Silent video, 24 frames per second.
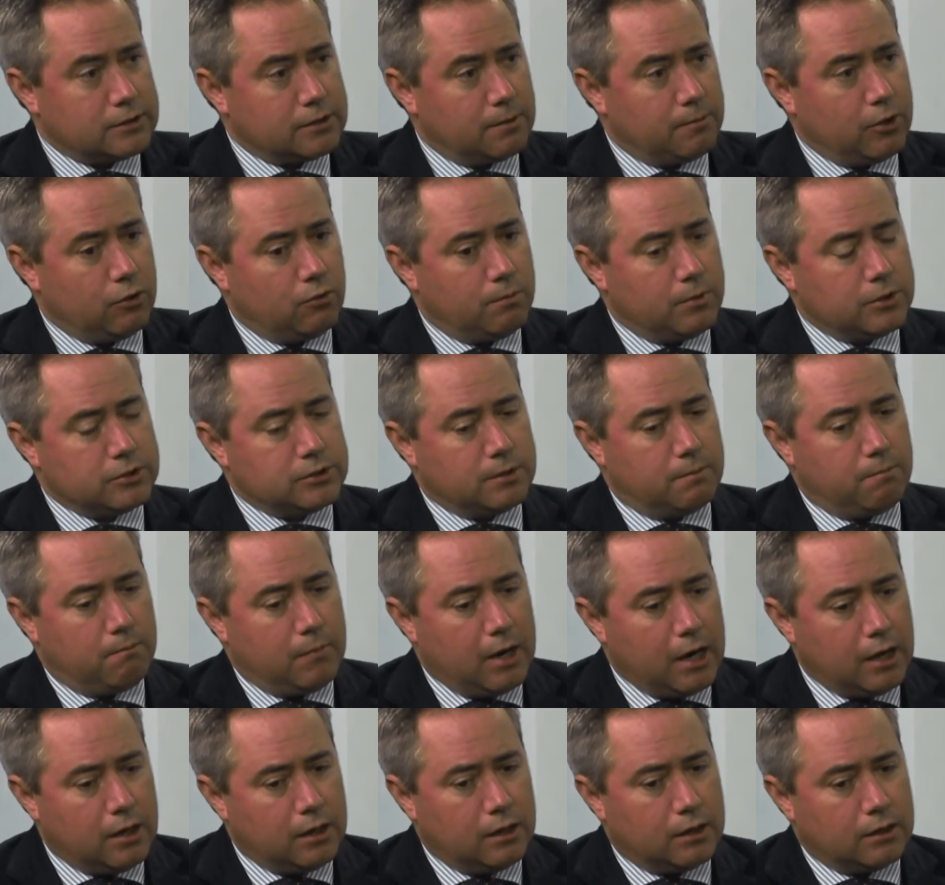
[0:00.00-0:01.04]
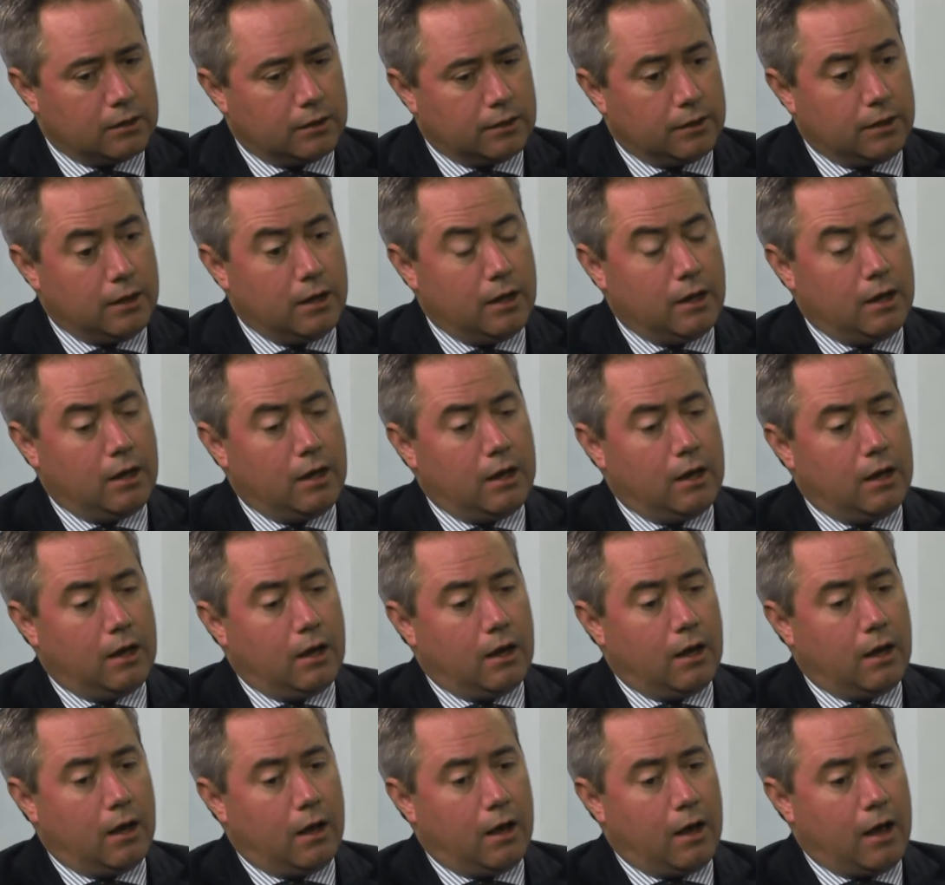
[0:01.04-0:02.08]
I mean, almost immediately
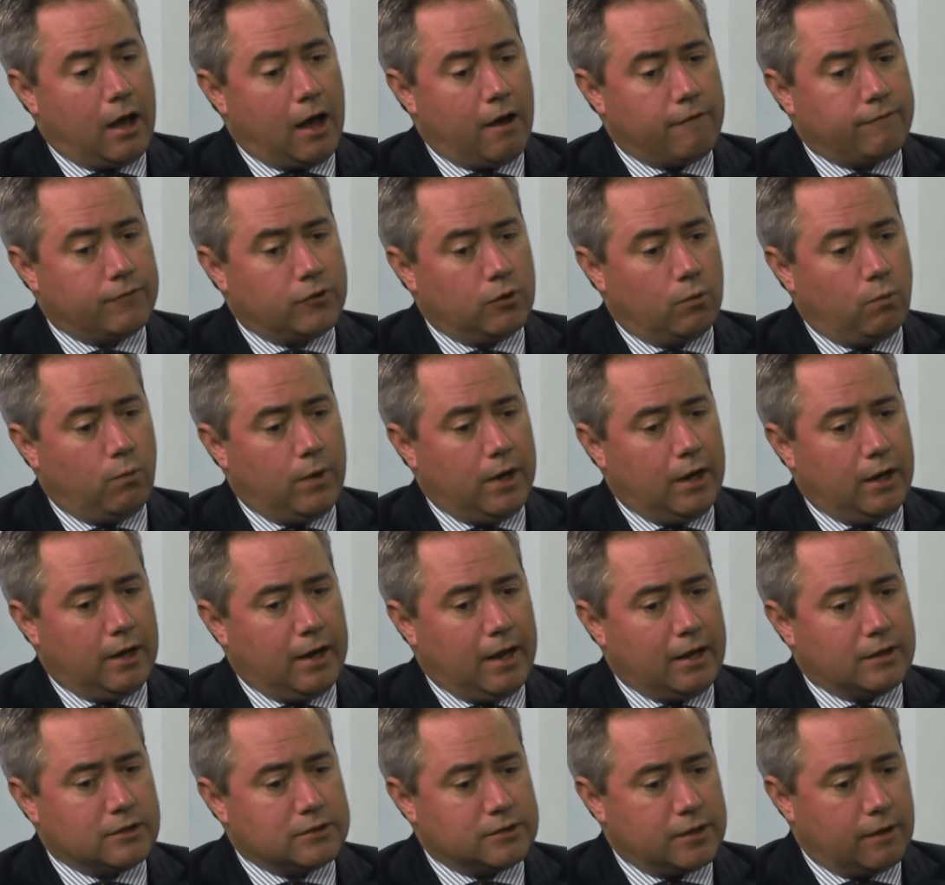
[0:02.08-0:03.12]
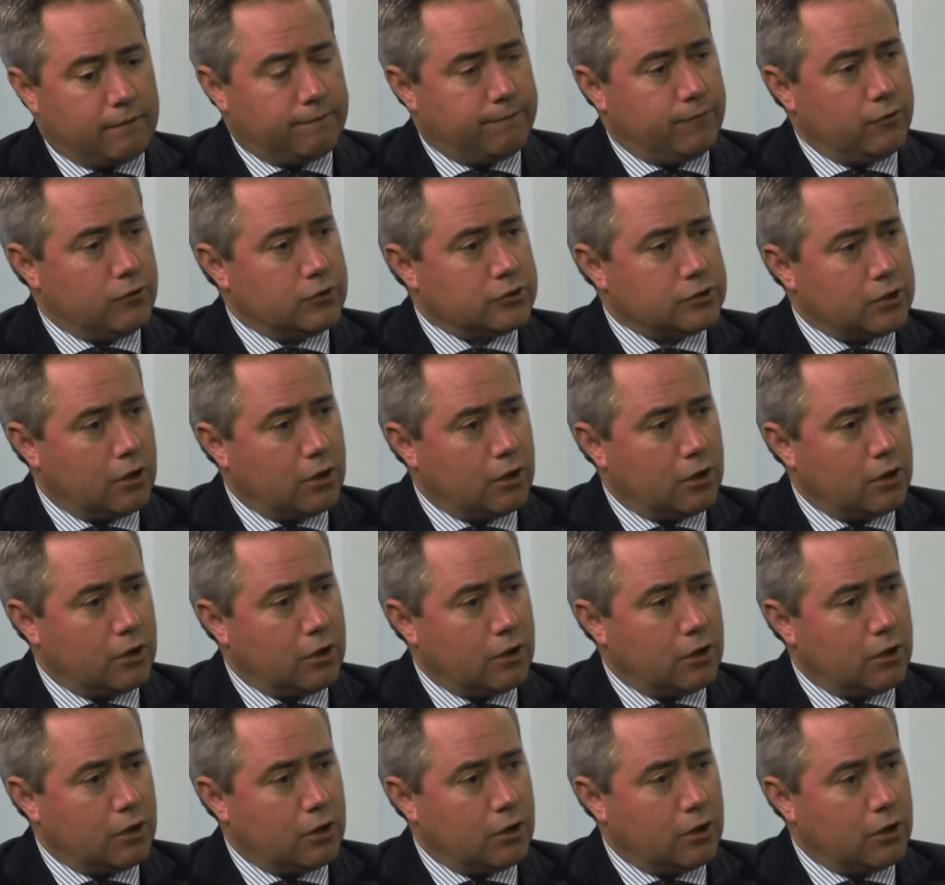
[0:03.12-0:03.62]
uh, after we announced that first